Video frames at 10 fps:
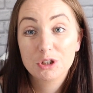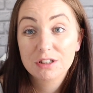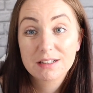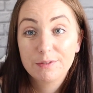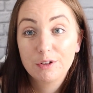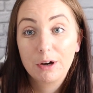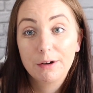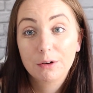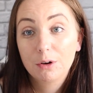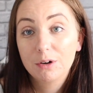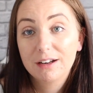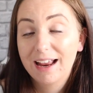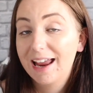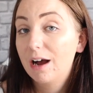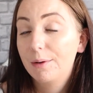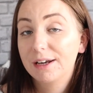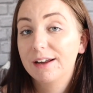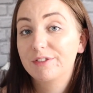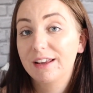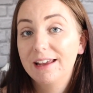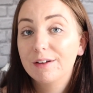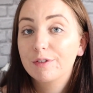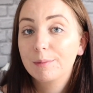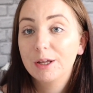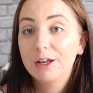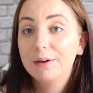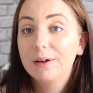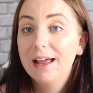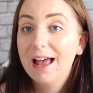just if you're going on holiday. I would love to hear from you.